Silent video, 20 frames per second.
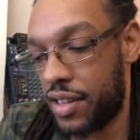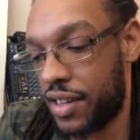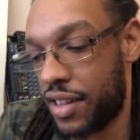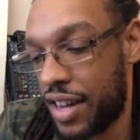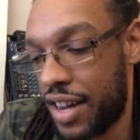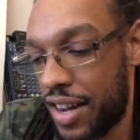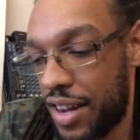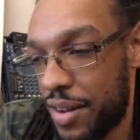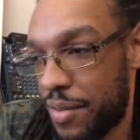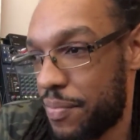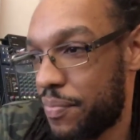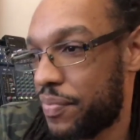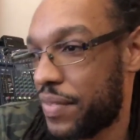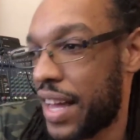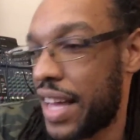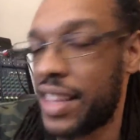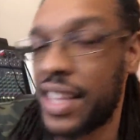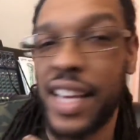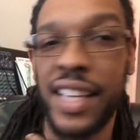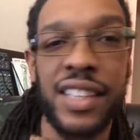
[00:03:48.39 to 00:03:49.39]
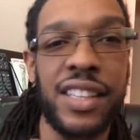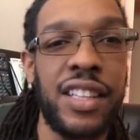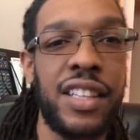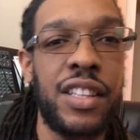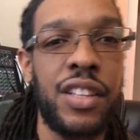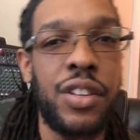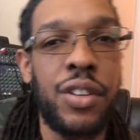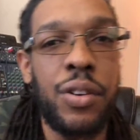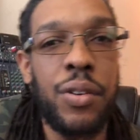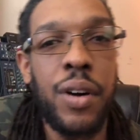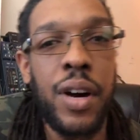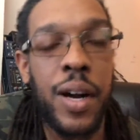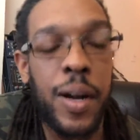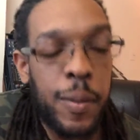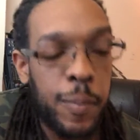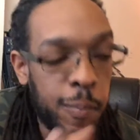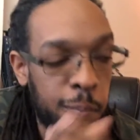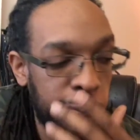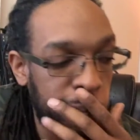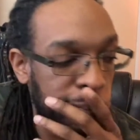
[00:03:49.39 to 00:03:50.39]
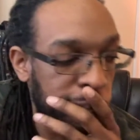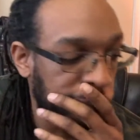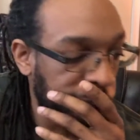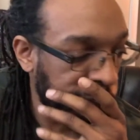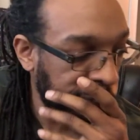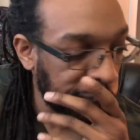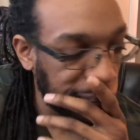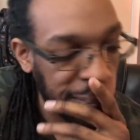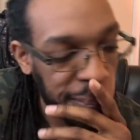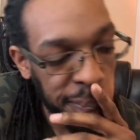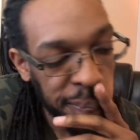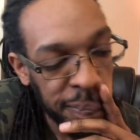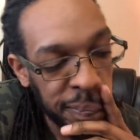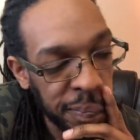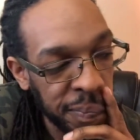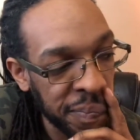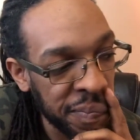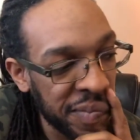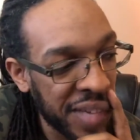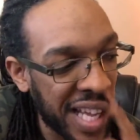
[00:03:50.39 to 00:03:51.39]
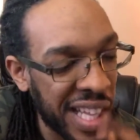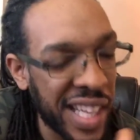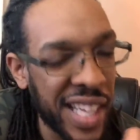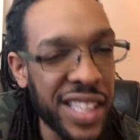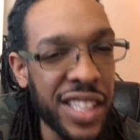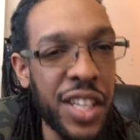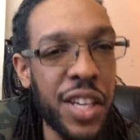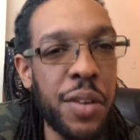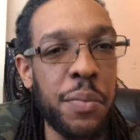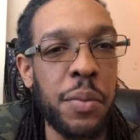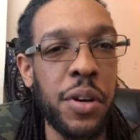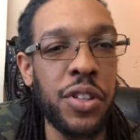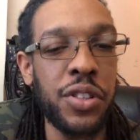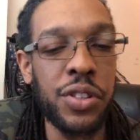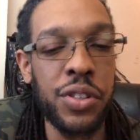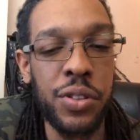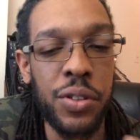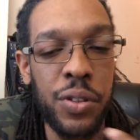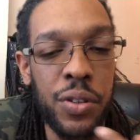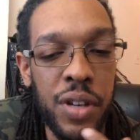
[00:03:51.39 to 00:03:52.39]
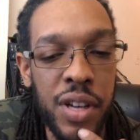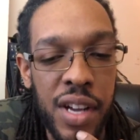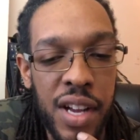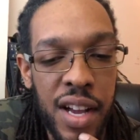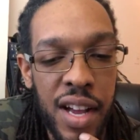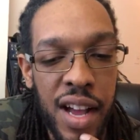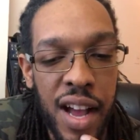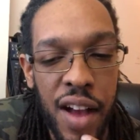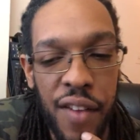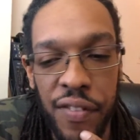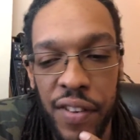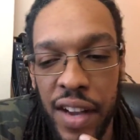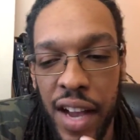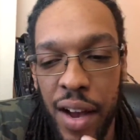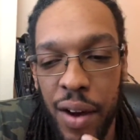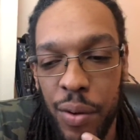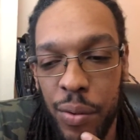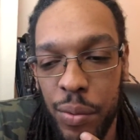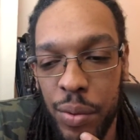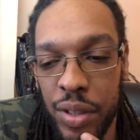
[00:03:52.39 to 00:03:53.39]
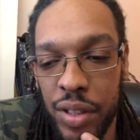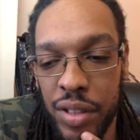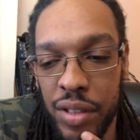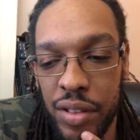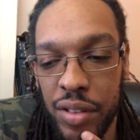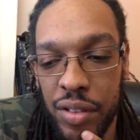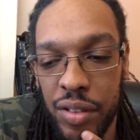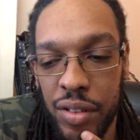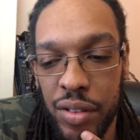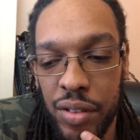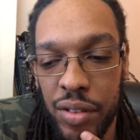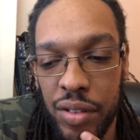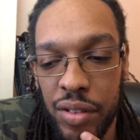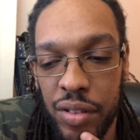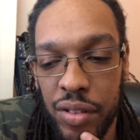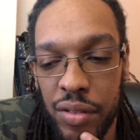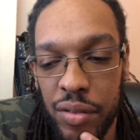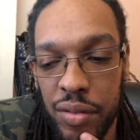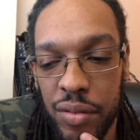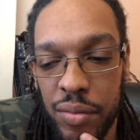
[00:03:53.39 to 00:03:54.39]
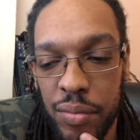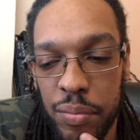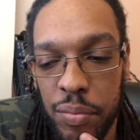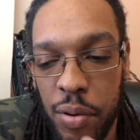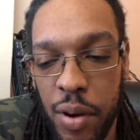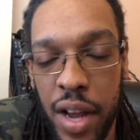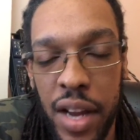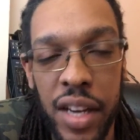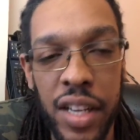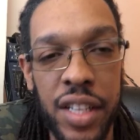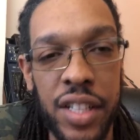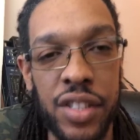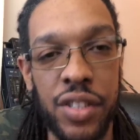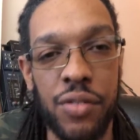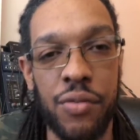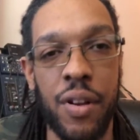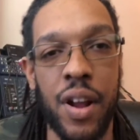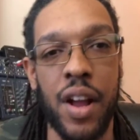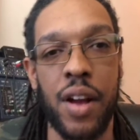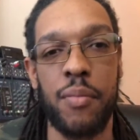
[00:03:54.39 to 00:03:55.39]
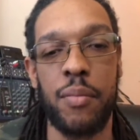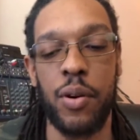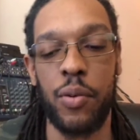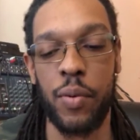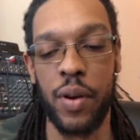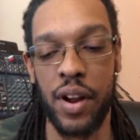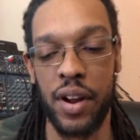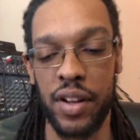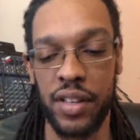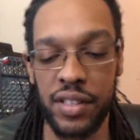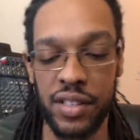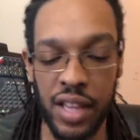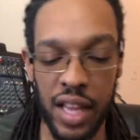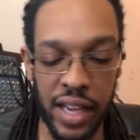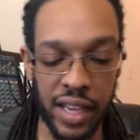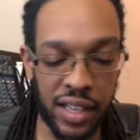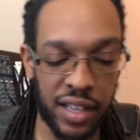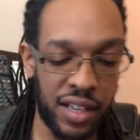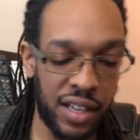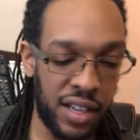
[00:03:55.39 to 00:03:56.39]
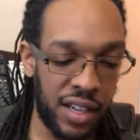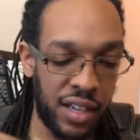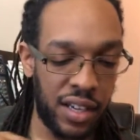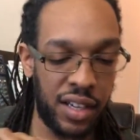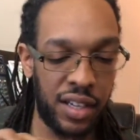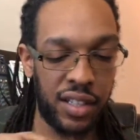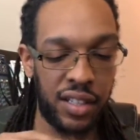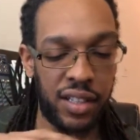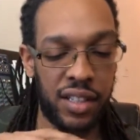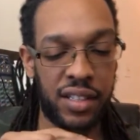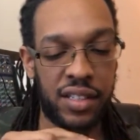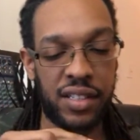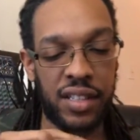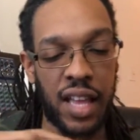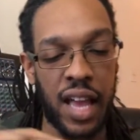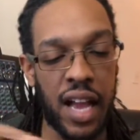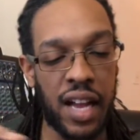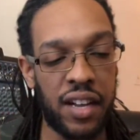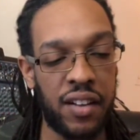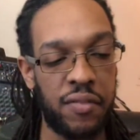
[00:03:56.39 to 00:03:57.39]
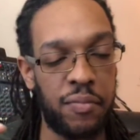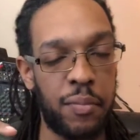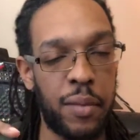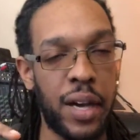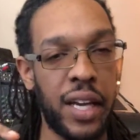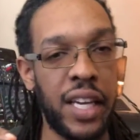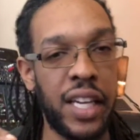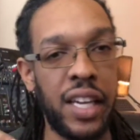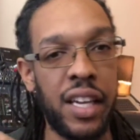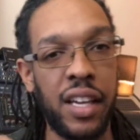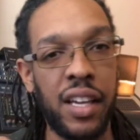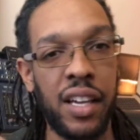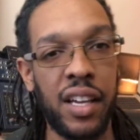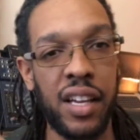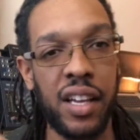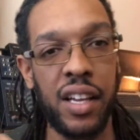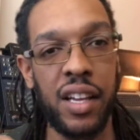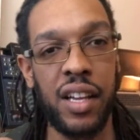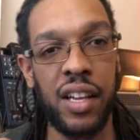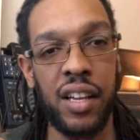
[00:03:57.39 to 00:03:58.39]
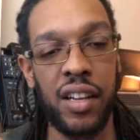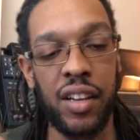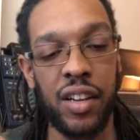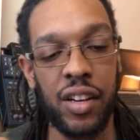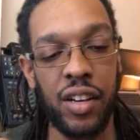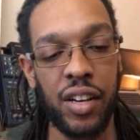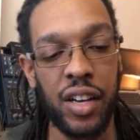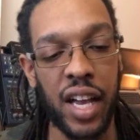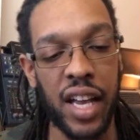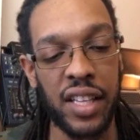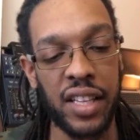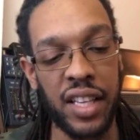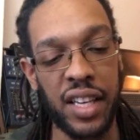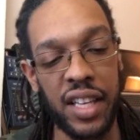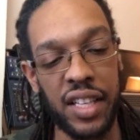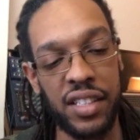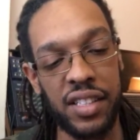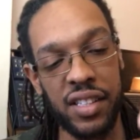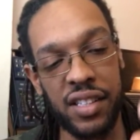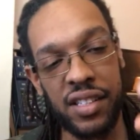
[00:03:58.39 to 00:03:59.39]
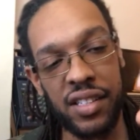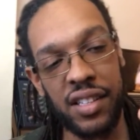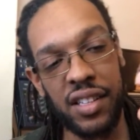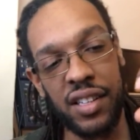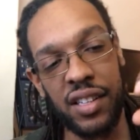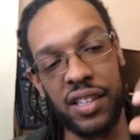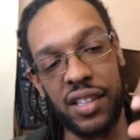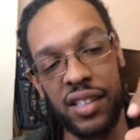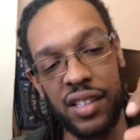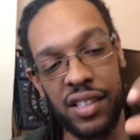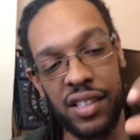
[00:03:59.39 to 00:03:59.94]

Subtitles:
I like the little, I like the commercial, I forgot what product is around, but where it's like the stack of money and then they just sit